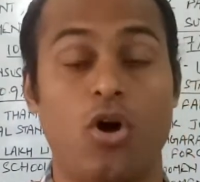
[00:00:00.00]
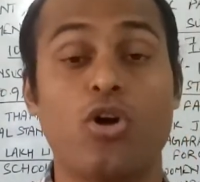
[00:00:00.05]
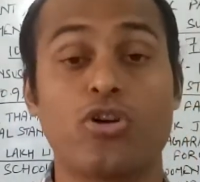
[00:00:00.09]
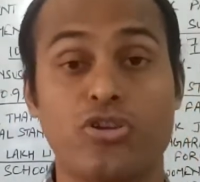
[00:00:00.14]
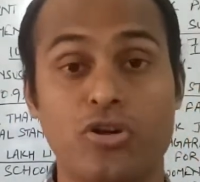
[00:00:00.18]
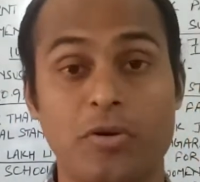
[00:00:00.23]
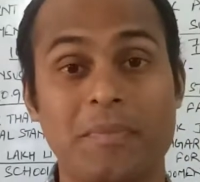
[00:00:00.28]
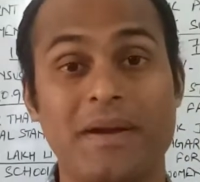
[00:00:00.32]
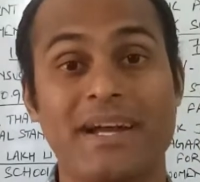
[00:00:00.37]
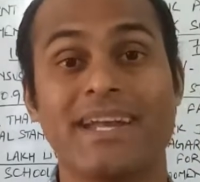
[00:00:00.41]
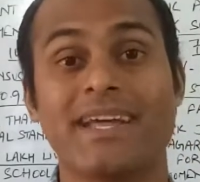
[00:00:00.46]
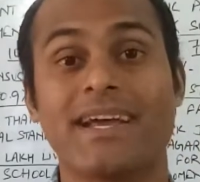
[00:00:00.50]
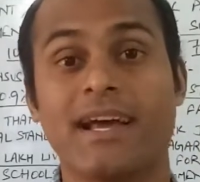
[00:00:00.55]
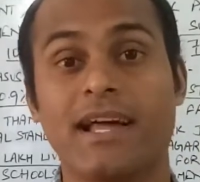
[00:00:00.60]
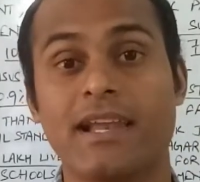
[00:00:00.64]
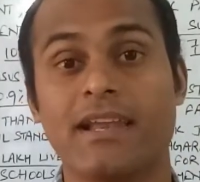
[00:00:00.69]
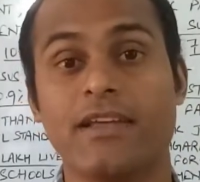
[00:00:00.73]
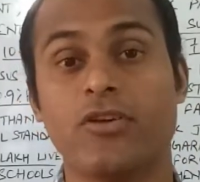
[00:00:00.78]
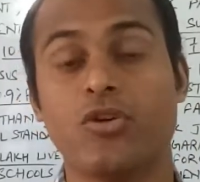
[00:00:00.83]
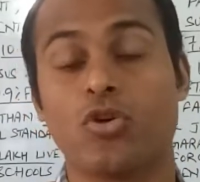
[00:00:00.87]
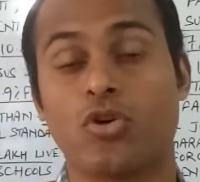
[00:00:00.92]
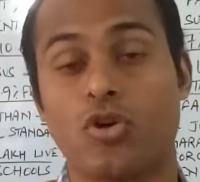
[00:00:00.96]

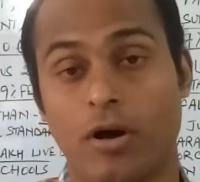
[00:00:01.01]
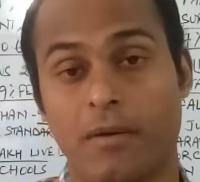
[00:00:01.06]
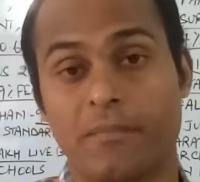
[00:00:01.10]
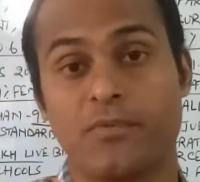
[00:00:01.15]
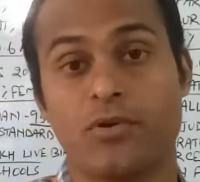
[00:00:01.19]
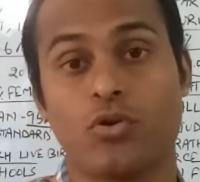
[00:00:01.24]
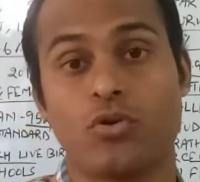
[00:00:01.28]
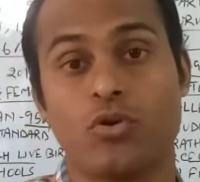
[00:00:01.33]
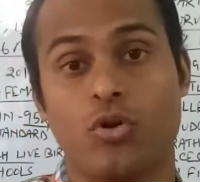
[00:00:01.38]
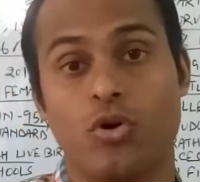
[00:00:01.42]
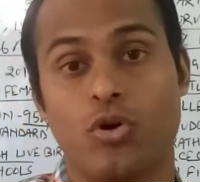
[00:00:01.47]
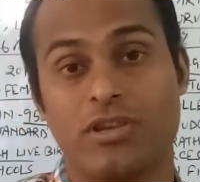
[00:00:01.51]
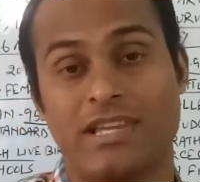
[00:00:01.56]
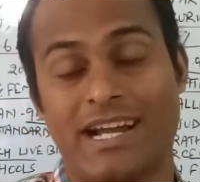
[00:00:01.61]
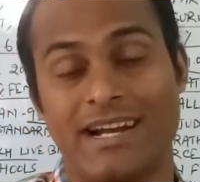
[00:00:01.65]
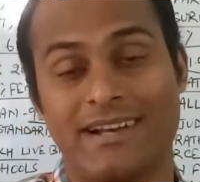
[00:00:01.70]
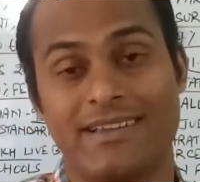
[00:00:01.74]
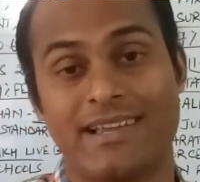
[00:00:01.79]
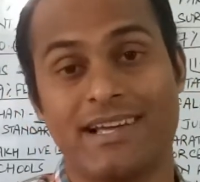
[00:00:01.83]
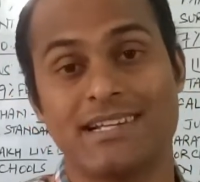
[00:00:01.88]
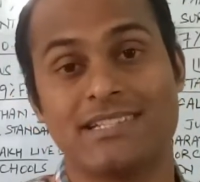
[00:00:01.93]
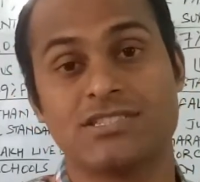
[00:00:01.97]
Automatically you come to know
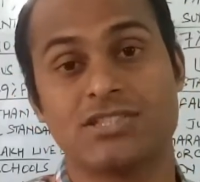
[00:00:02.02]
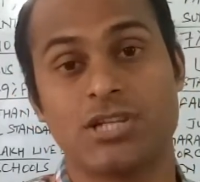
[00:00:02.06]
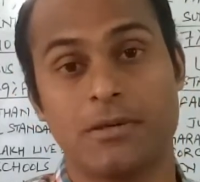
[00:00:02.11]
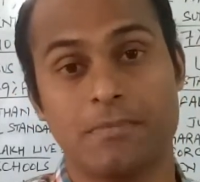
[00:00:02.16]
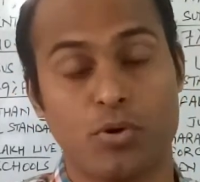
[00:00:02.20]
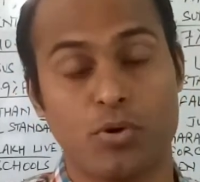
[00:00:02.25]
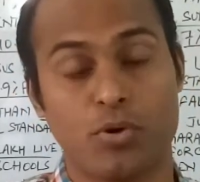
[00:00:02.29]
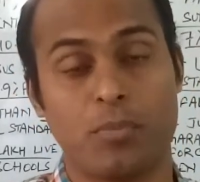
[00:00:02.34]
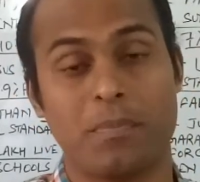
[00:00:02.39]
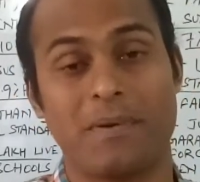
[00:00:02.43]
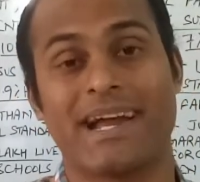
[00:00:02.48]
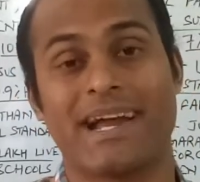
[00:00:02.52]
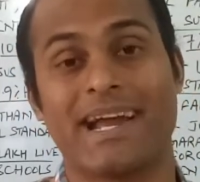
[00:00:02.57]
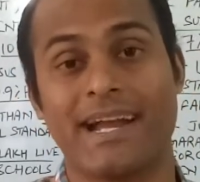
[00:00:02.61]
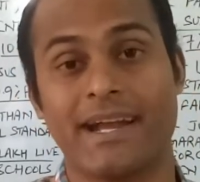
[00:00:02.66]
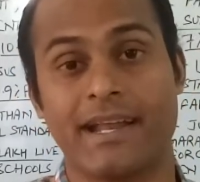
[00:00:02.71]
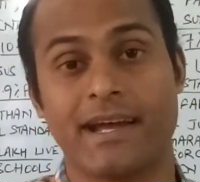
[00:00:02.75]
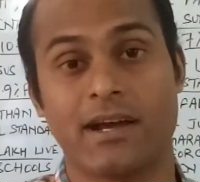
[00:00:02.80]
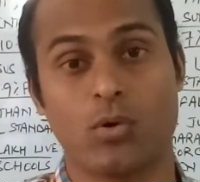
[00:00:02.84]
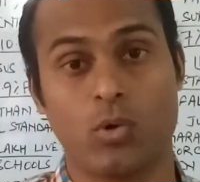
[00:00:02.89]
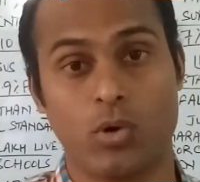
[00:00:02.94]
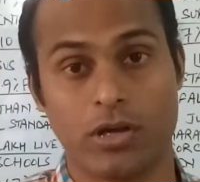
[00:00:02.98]
that there is some
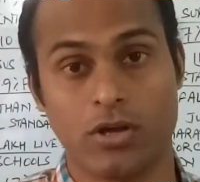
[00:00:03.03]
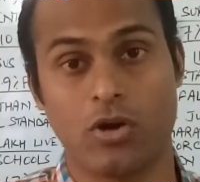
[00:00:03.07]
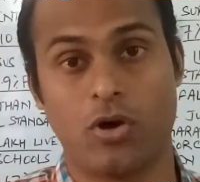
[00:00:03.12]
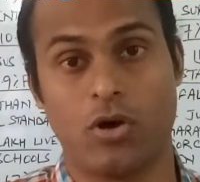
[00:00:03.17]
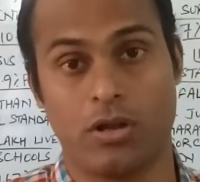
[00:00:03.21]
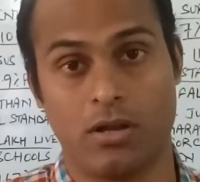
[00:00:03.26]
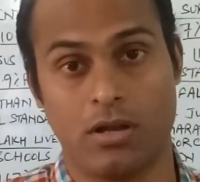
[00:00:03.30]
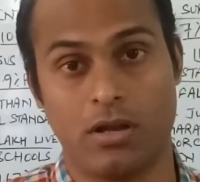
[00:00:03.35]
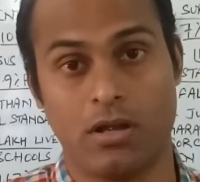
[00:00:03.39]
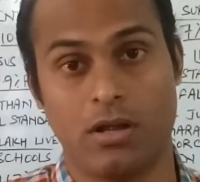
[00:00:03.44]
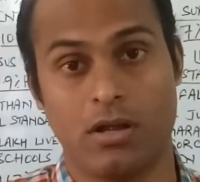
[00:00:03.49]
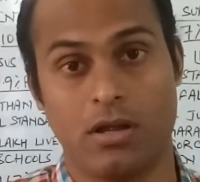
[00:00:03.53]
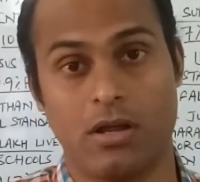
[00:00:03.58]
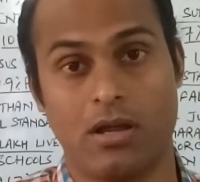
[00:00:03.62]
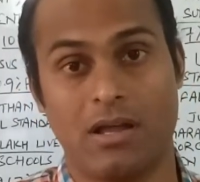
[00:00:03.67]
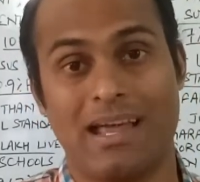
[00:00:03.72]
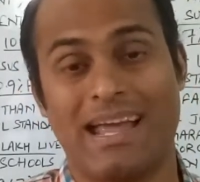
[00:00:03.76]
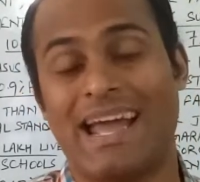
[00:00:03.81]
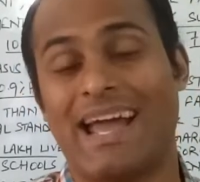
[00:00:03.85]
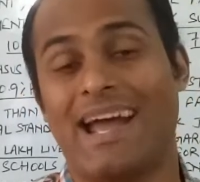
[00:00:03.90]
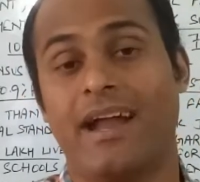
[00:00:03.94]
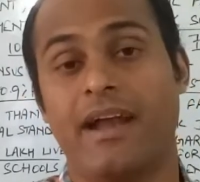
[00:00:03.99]
propaganda going on,
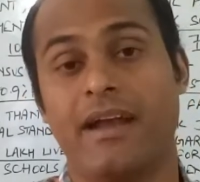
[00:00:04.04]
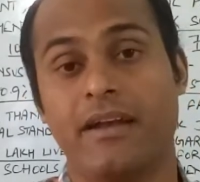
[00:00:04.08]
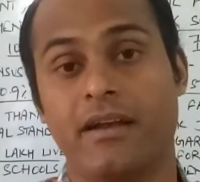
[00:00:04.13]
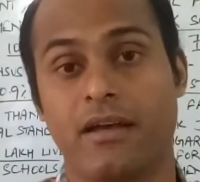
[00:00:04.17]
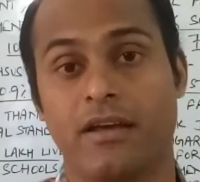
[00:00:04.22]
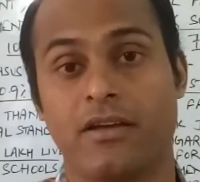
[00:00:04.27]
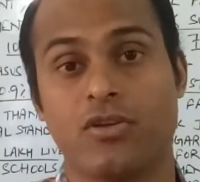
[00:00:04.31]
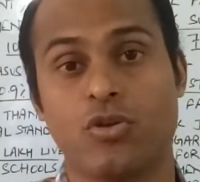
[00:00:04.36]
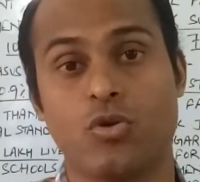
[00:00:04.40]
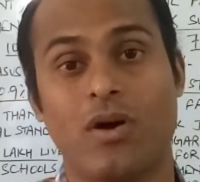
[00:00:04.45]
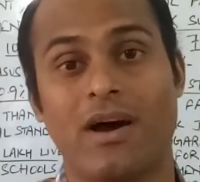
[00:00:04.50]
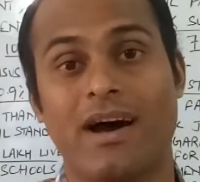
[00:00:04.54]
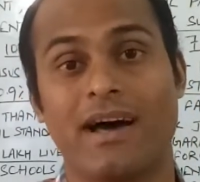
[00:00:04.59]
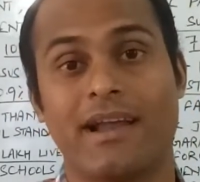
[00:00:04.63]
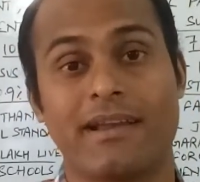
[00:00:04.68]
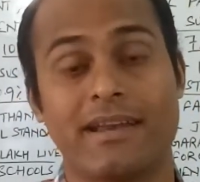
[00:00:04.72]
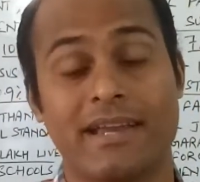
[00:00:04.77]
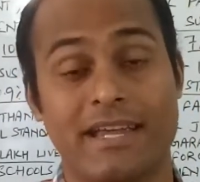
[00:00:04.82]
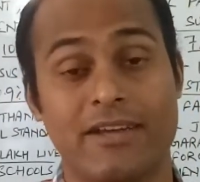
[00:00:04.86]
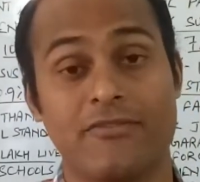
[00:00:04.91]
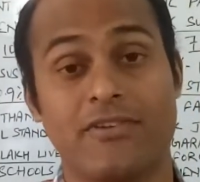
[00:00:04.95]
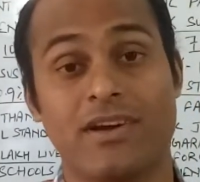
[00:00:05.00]
and you
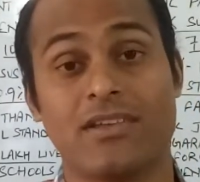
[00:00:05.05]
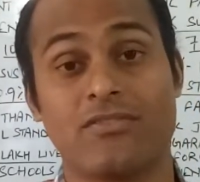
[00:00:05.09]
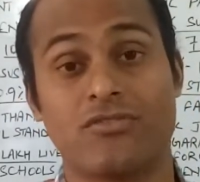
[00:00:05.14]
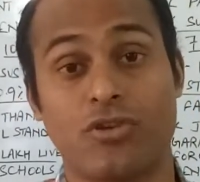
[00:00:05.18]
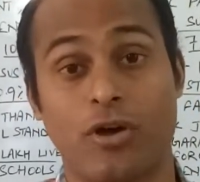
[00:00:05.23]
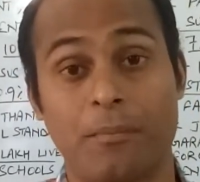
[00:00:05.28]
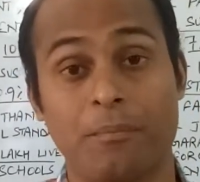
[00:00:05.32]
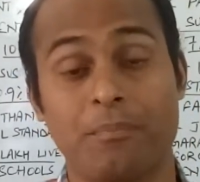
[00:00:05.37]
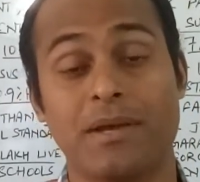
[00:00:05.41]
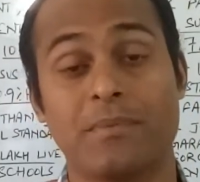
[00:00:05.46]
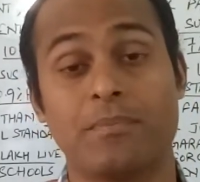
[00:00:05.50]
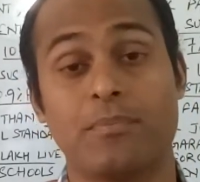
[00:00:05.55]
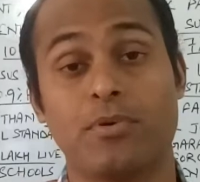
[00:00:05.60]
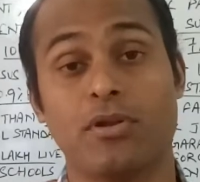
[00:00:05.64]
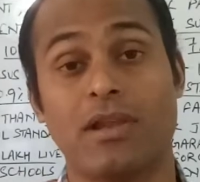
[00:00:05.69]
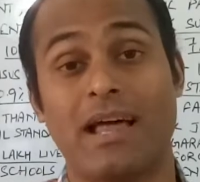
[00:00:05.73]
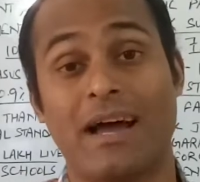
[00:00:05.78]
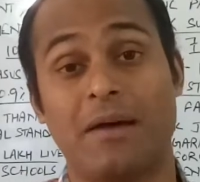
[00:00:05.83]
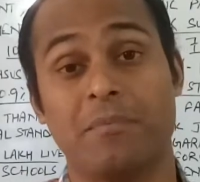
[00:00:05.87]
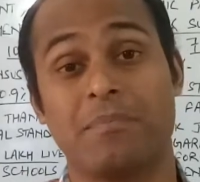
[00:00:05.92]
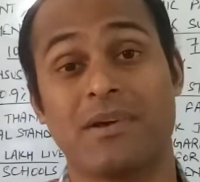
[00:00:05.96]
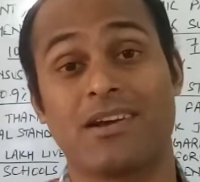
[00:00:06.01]
are, even some
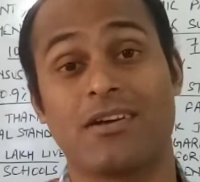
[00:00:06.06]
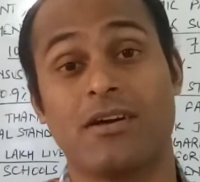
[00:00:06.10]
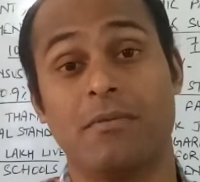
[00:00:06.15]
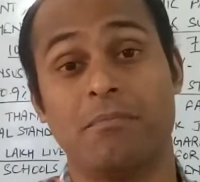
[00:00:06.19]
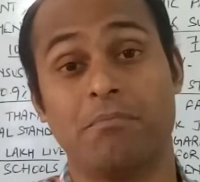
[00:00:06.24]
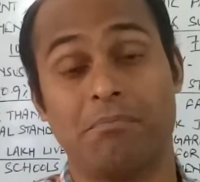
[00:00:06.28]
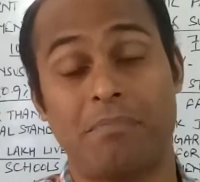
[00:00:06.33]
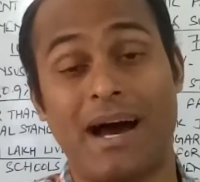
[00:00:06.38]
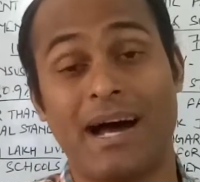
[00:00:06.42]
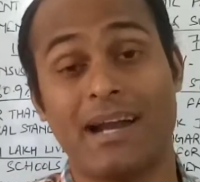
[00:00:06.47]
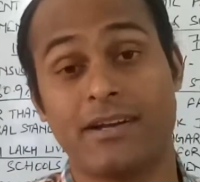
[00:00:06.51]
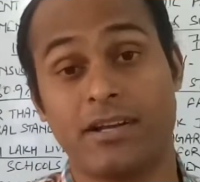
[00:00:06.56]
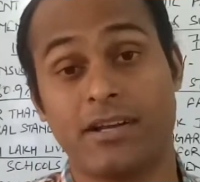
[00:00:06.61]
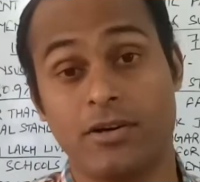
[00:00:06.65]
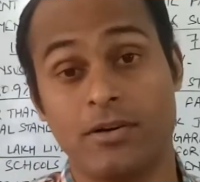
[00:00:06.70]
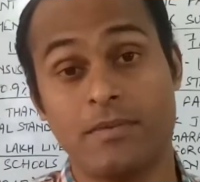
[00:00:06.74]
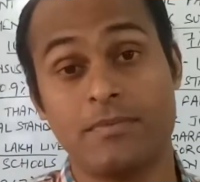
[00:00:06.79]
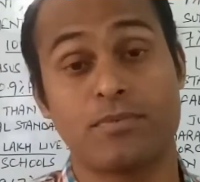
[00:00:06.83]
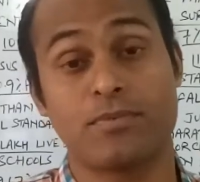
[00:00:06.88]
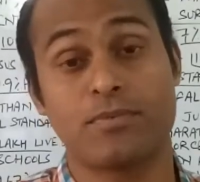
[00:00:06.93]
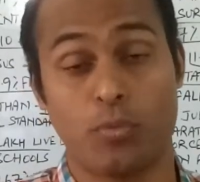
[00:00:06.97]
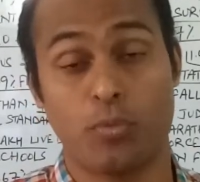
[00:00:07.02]
people have become part
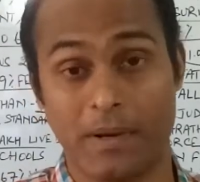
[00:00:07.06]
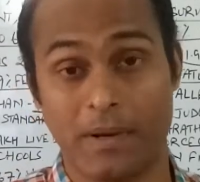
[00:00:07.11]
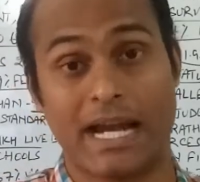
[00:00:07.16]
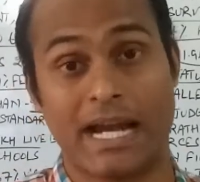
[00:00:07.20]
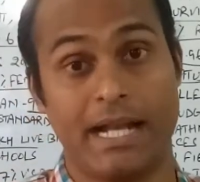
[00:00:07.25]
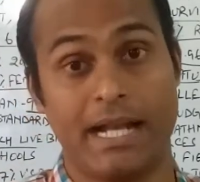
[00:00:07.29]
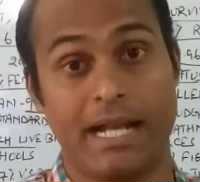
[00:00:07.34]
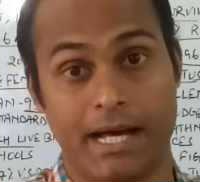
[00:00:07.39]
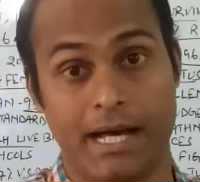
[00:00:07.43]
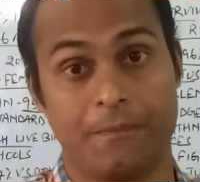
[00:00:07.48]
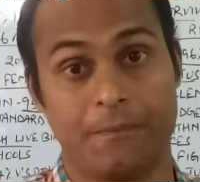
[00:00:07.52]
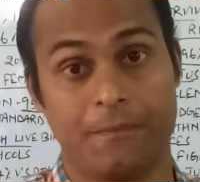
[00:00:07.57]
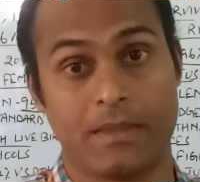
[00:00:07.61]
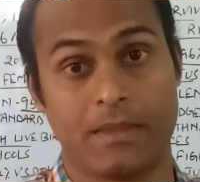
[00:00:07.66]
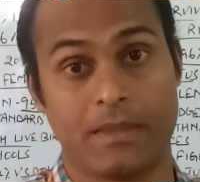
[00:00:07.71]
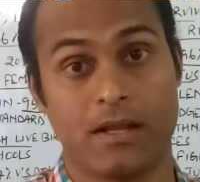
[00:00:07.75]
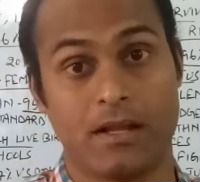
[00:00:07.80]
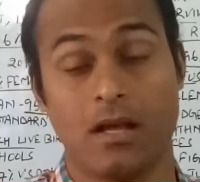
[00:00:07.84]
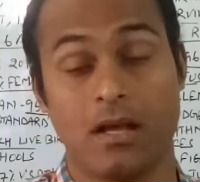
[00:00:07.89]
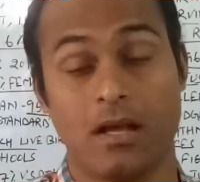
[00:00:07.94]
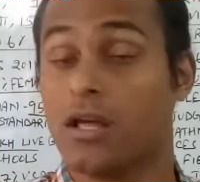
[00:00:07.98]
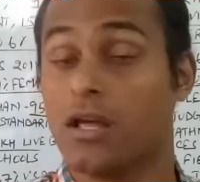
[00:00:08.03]
of
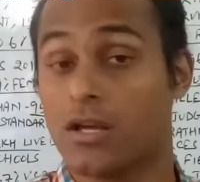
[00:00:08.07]
propaganda.